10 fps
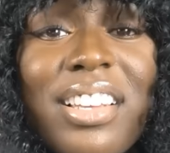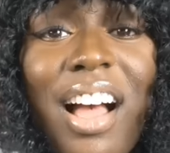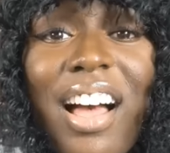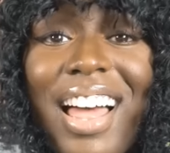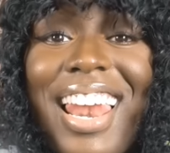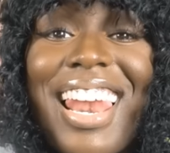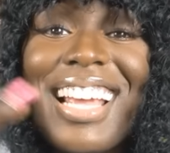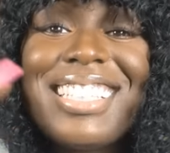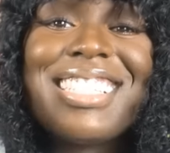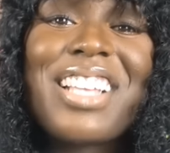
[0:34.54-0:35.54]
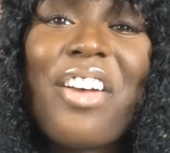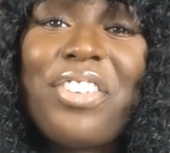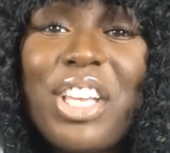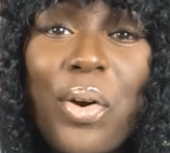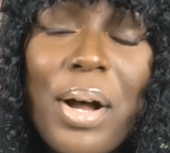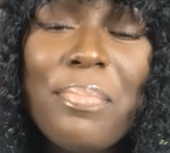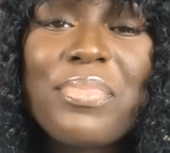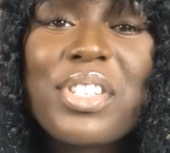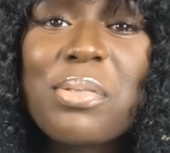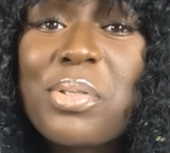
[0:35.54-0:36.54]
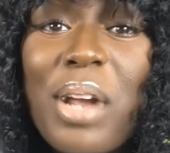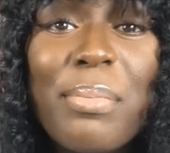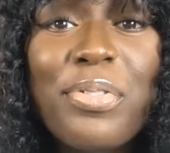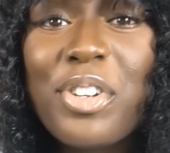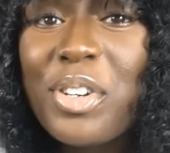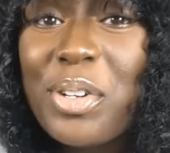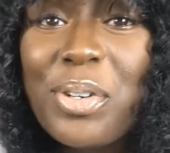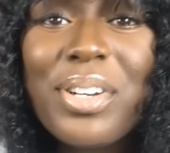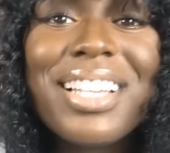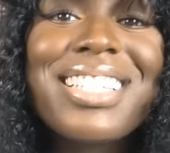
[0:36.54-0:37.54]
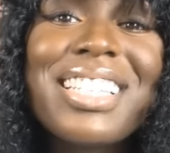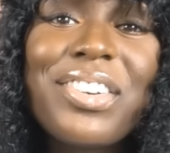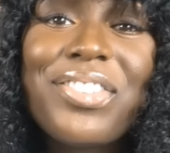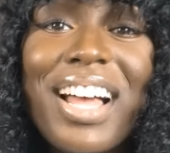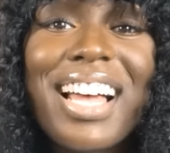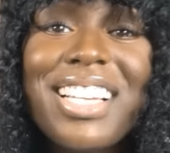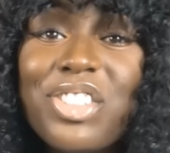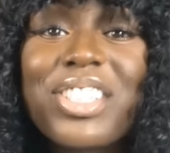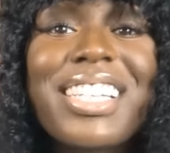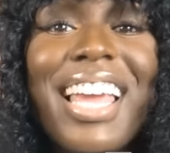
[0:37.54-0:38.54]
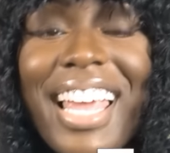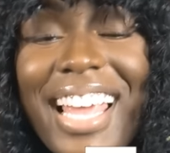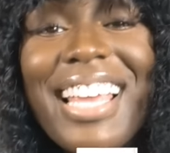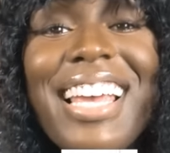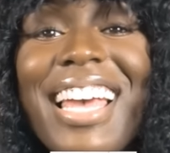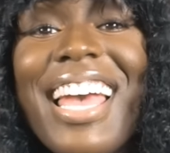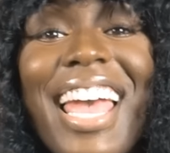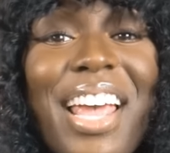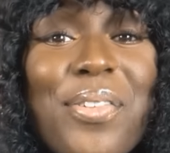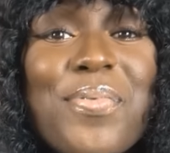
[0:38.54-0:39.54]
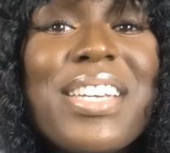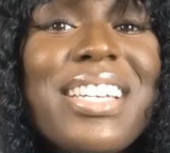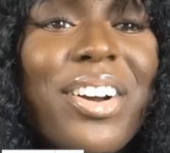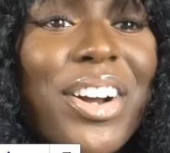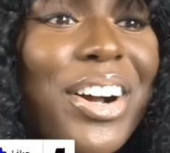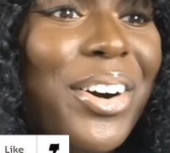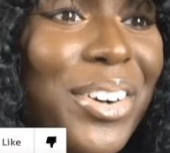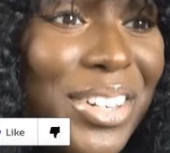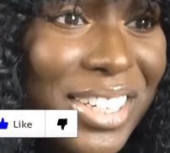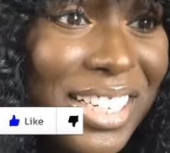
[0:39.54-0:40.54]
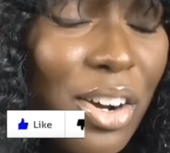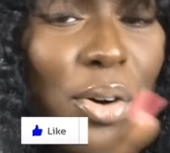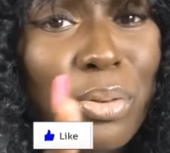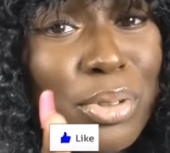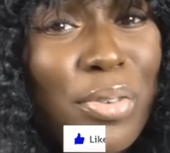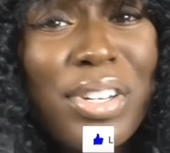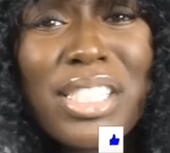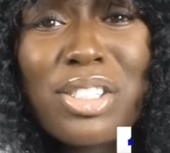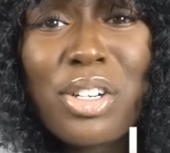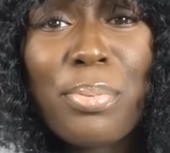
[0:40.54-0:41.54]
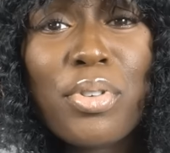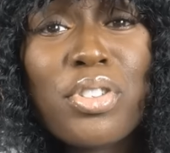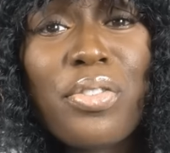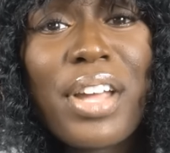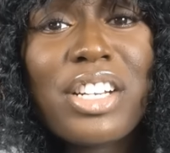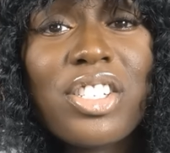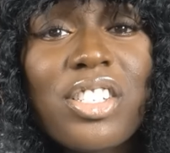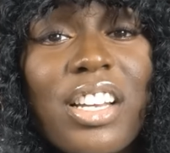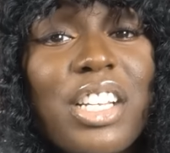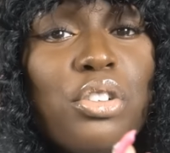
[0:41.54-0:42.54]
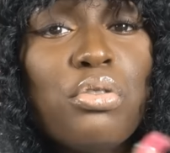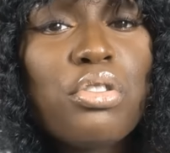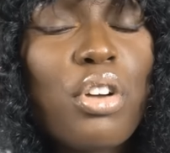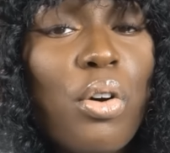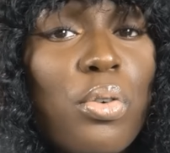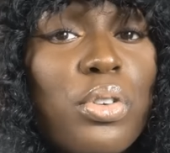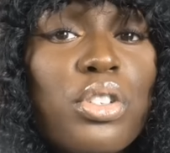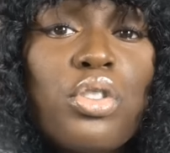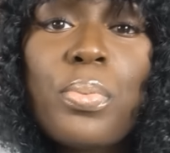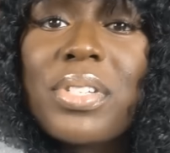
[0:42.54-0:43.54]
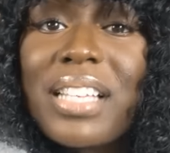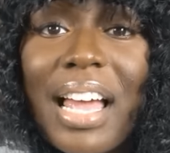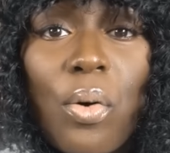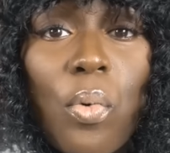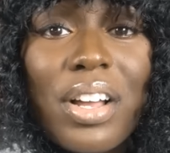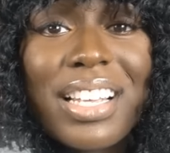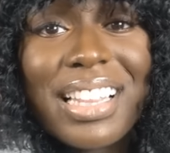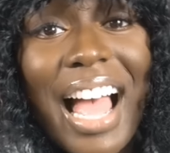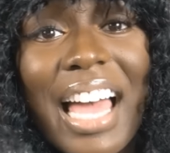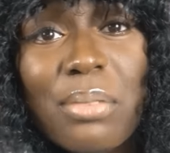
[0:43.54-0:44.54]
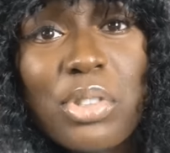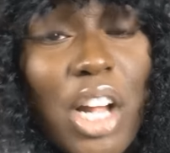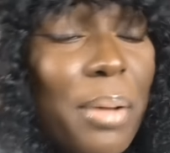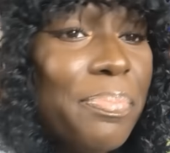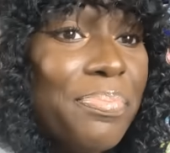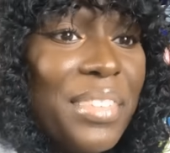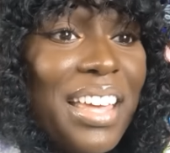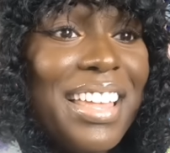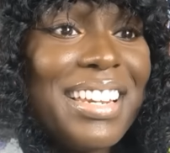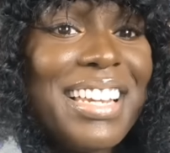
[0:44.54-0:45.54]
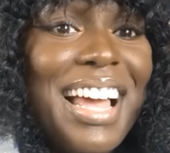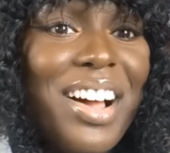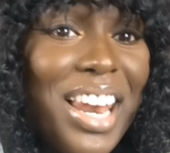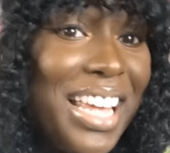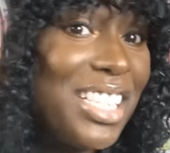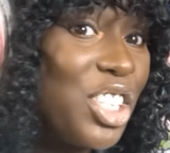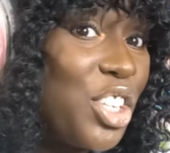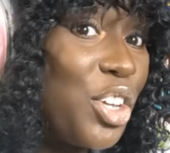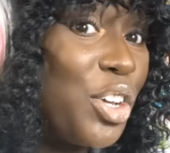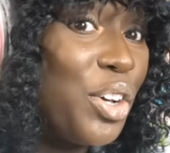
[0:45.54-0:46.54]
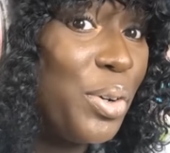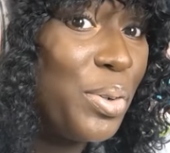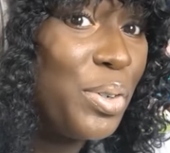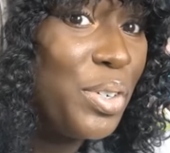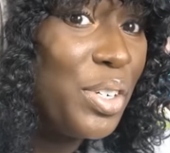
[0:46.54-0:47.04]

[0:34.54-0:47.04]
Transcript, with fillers: Y'all like this video up, subscribe if you're new, let's get the 500K, and we are on. Oh, don't forget to turn post notifications on and use code Super Siah1 in the item shop. Now let's go.